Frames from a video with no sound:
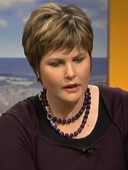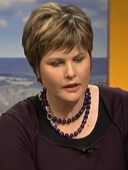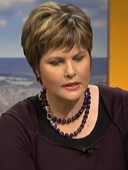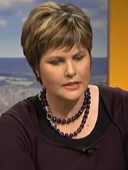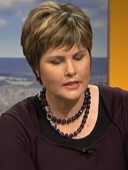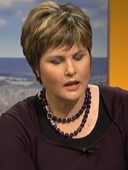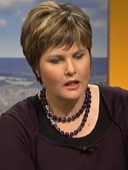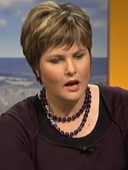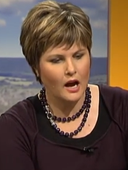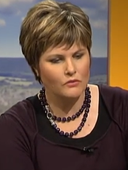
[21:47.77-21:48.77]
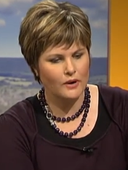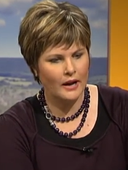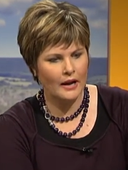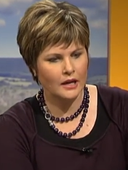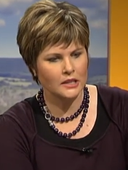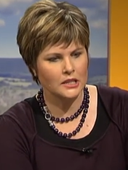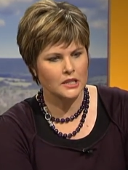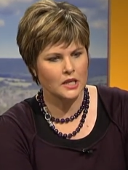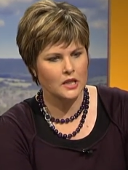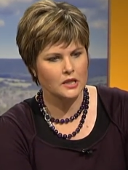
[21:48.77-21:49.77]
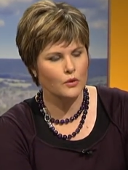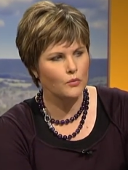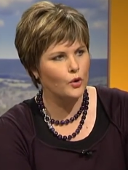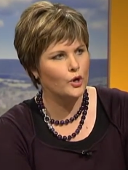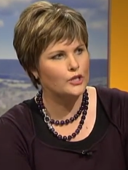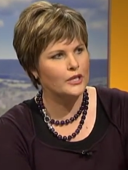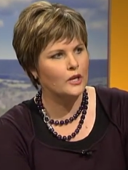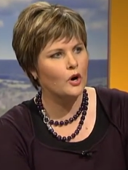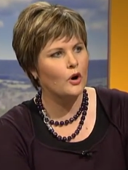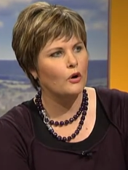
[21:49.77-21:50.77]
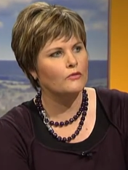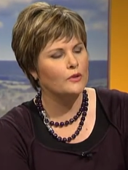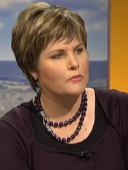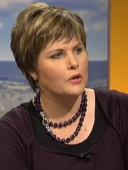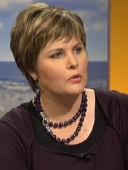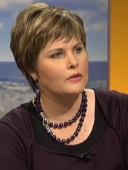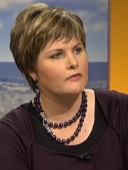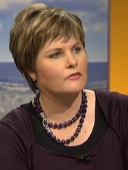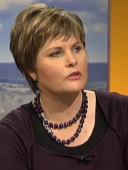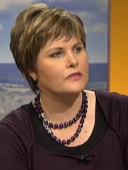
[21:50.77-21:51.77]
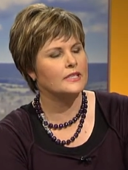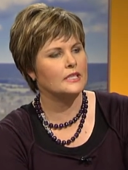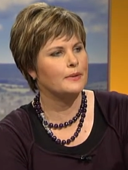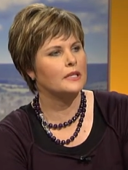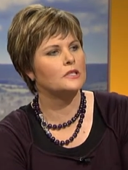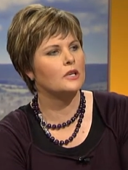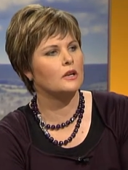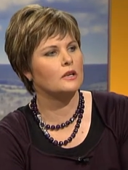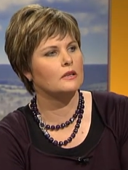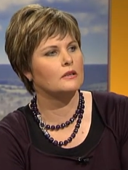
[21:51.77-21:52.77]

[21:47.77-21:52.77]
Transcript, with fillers: is around the wording of the milk that Font, the six million dollar,